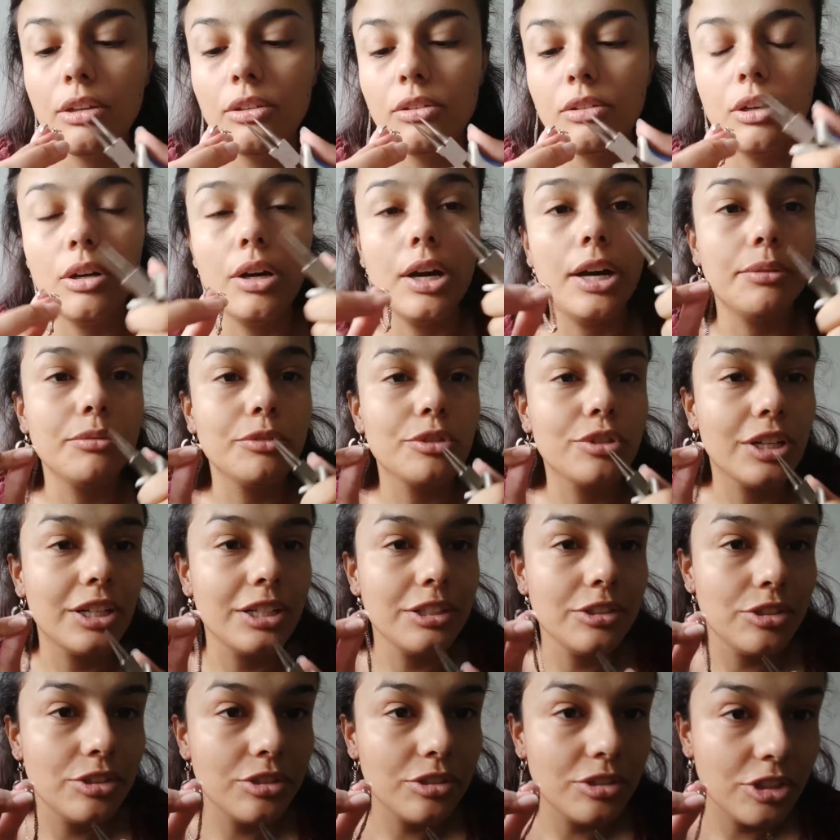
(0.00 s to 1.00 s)
So I'm
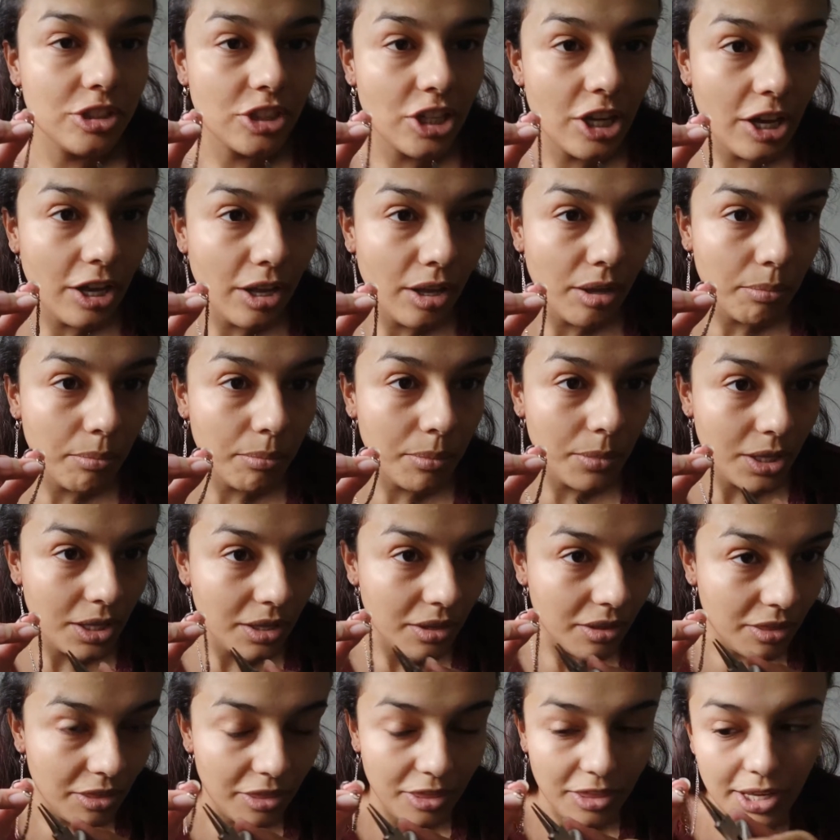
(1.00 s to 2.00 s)
trying to jam
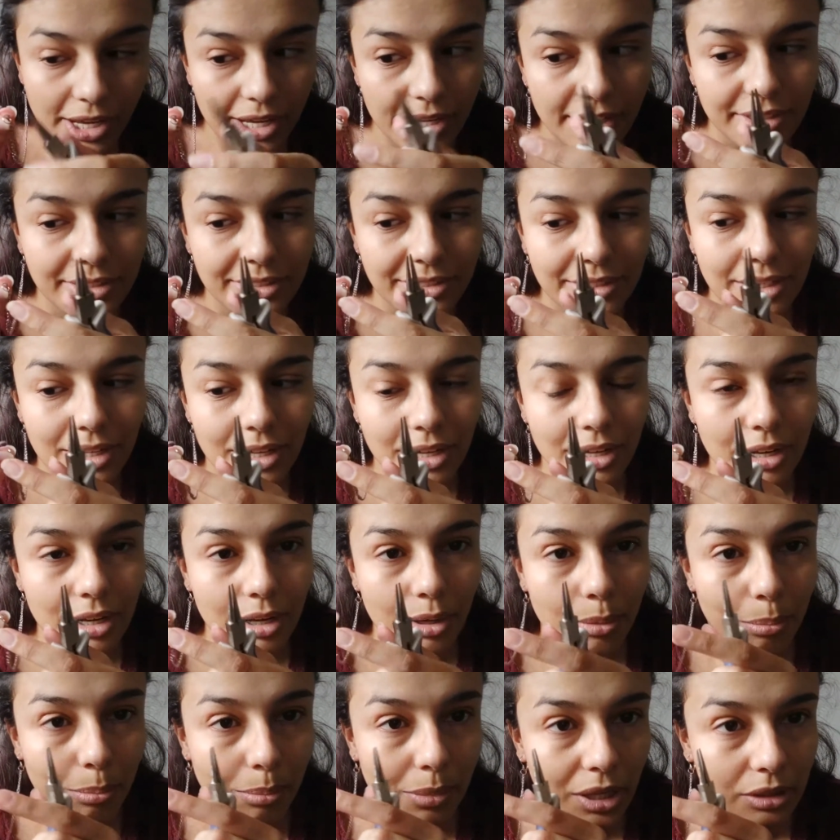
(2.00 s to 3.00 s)
this
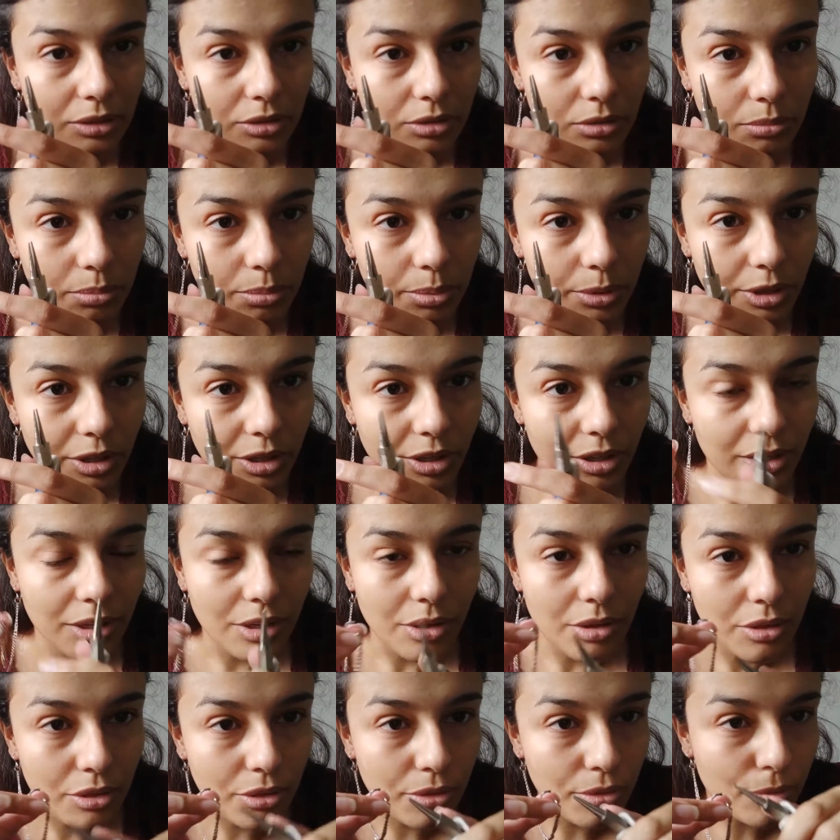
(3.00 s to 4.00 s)
metal
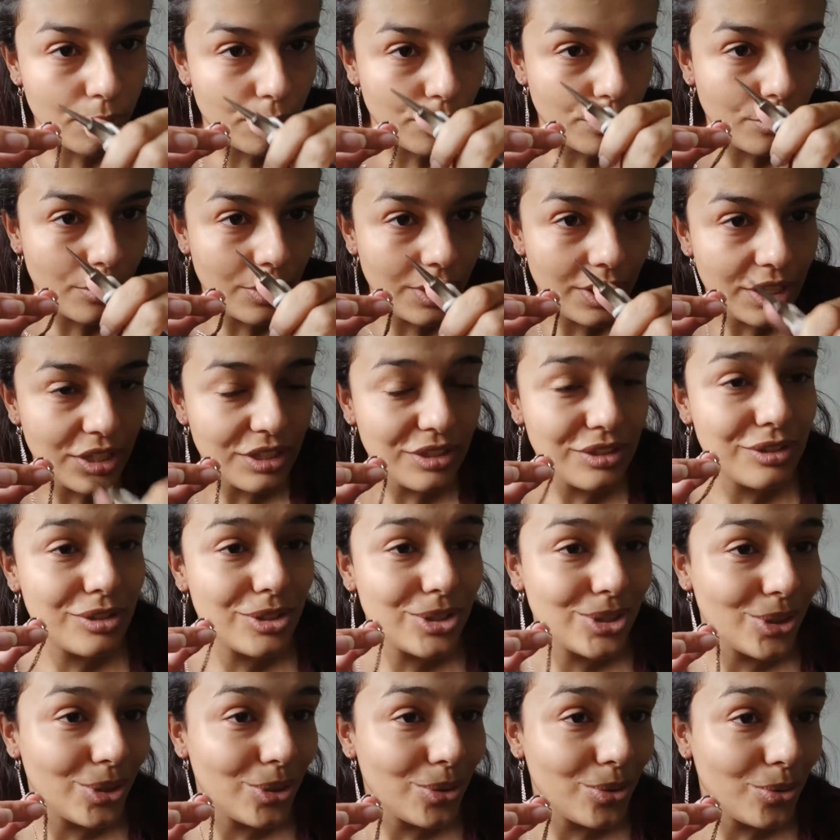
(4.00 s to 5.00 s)
part through it
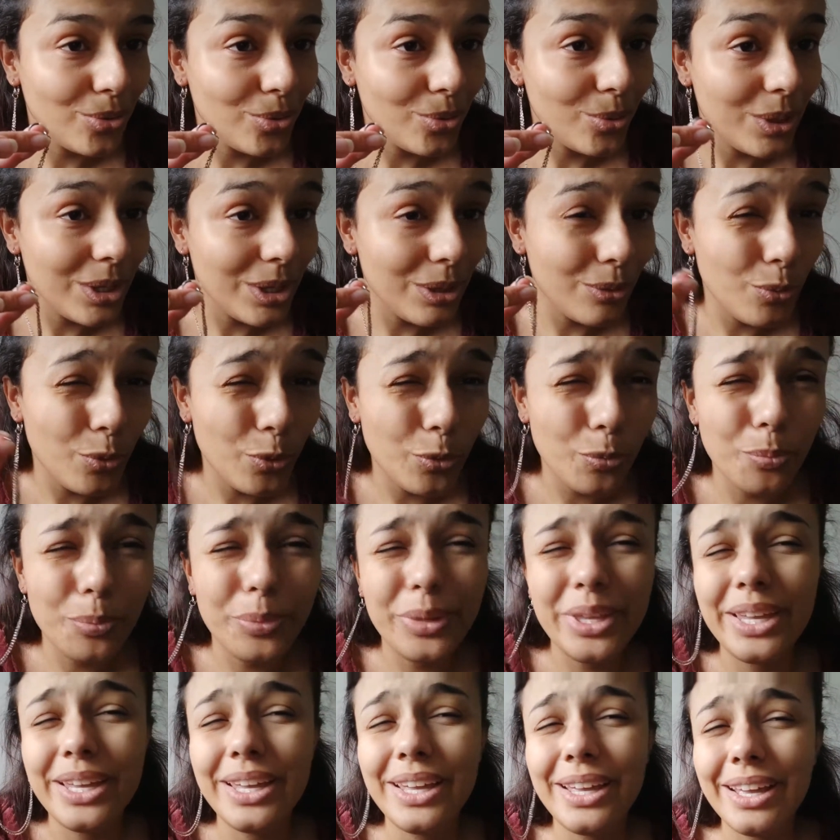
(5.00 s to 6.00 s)
so it will
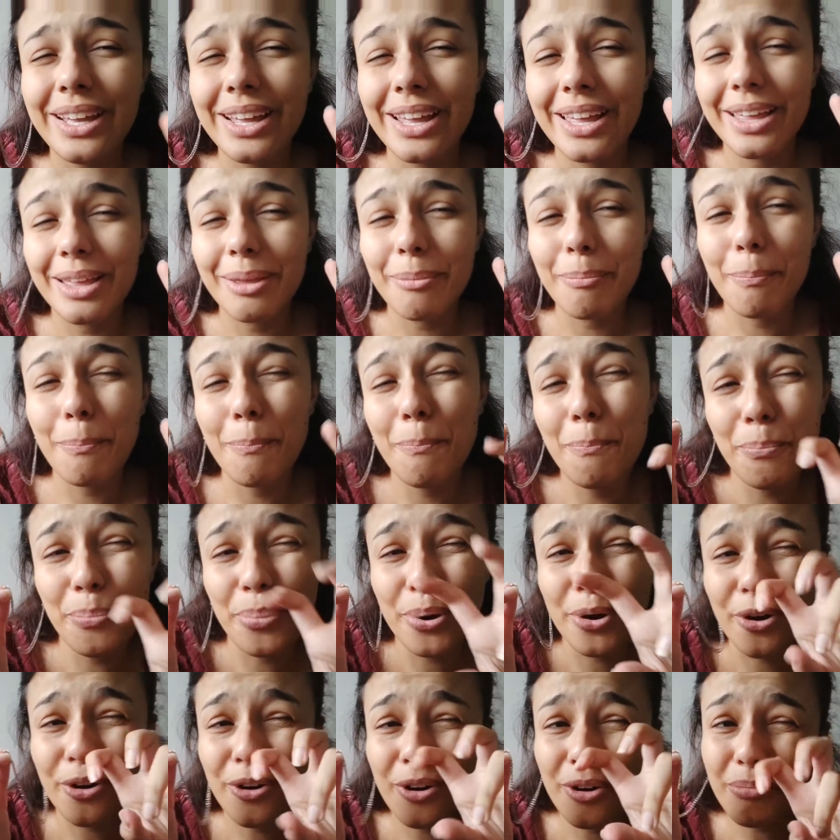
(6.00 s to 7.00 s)
be
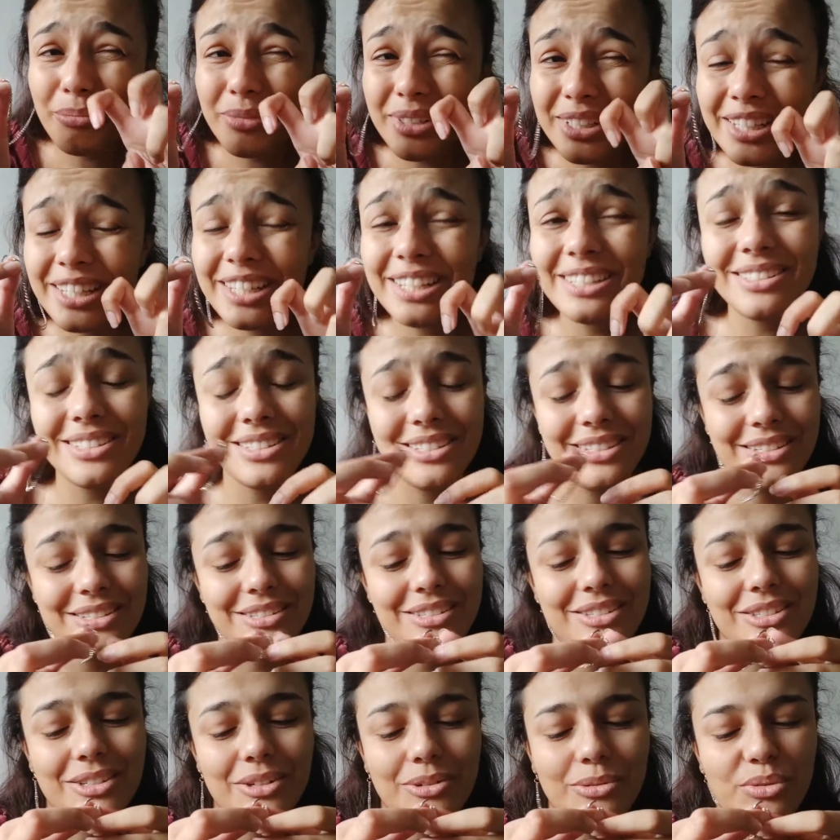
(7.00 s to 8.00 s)

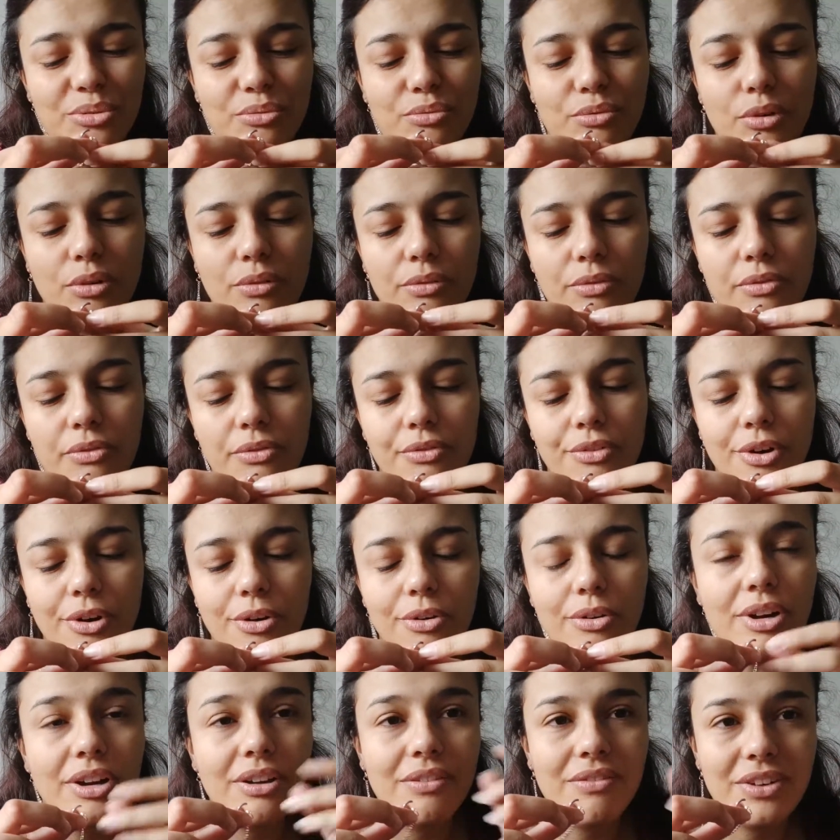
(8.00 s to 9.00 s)
permanent, so it won't
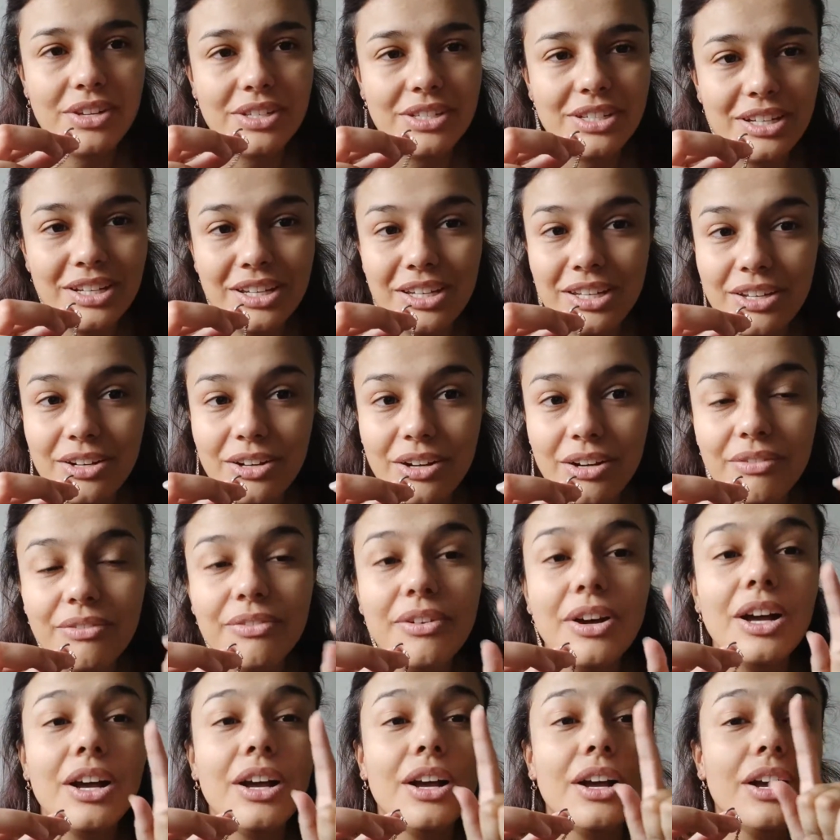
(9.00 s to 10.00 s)
fall if I take it off.
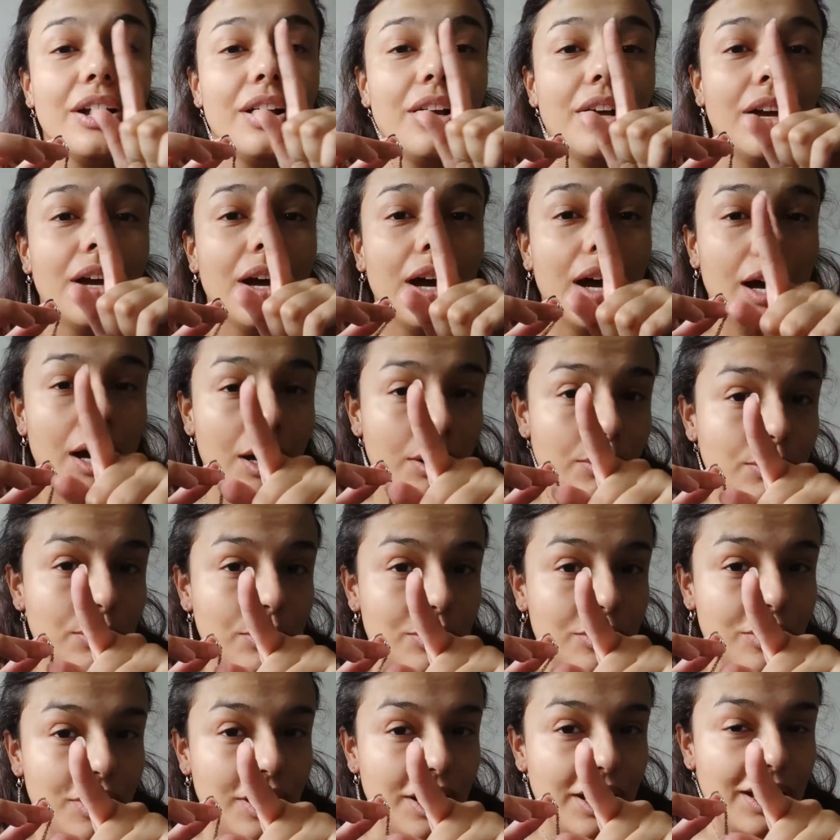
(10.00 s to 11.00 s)
I will
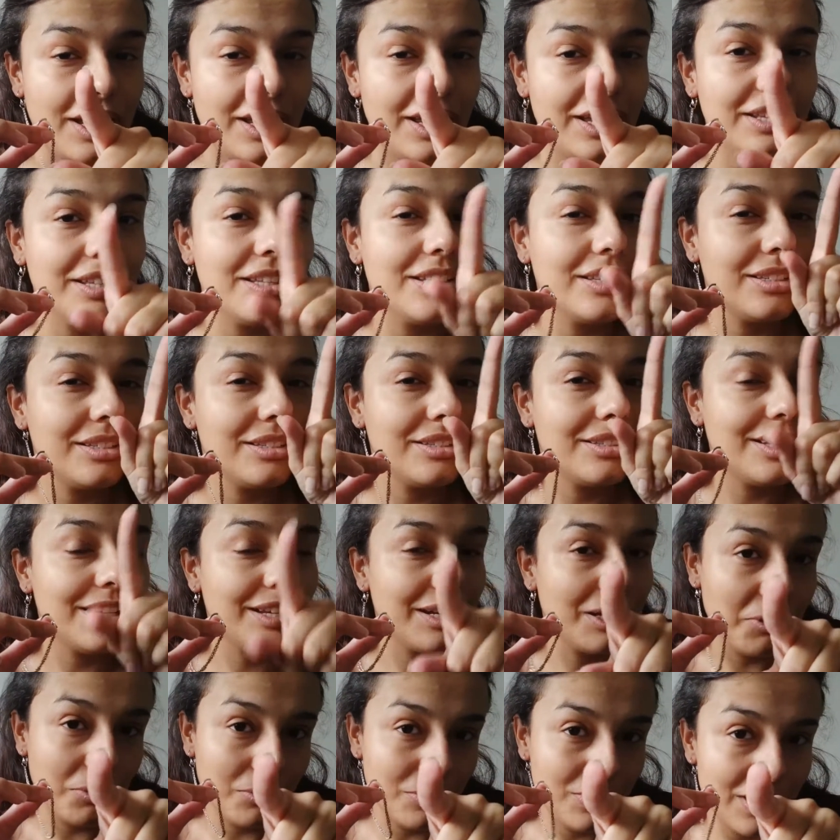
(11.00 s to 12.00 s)
try,
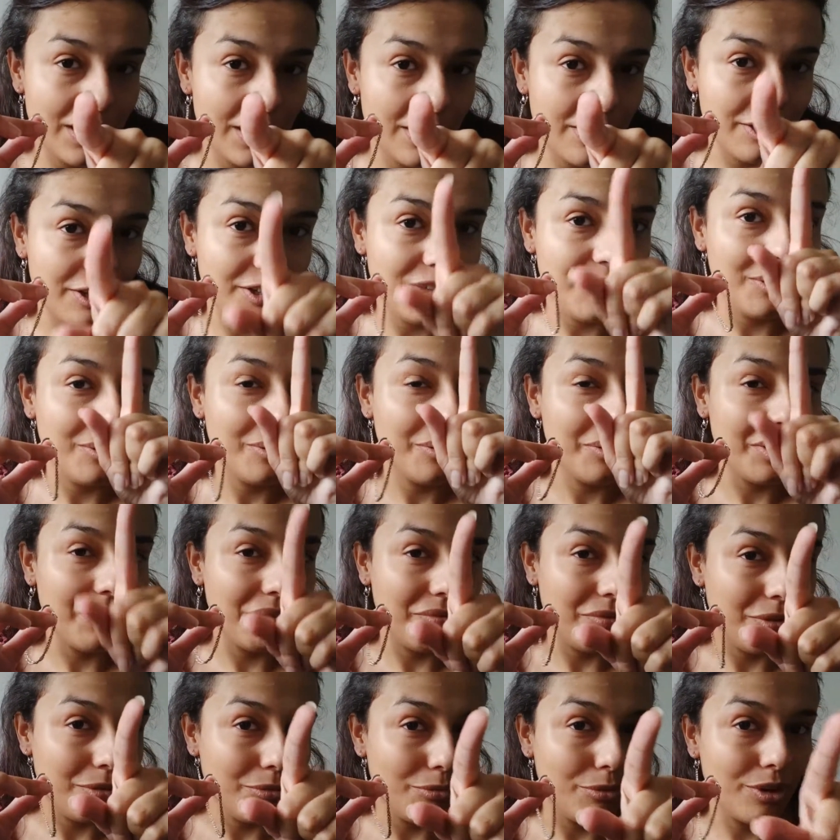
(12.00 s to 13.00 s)
then I will tell you
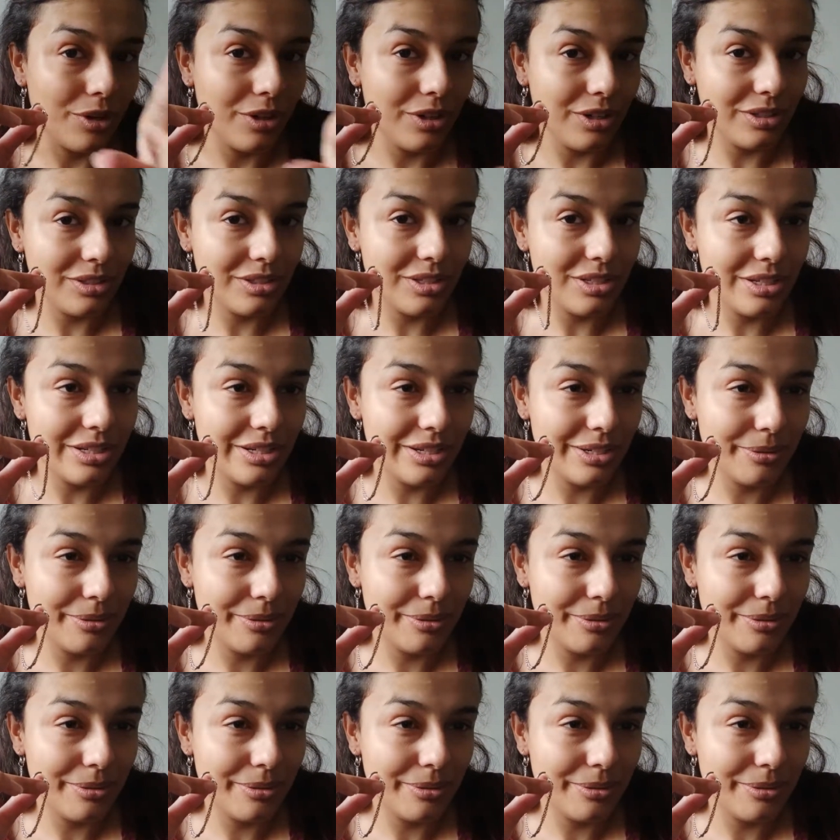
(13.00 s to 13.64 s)
if it worked.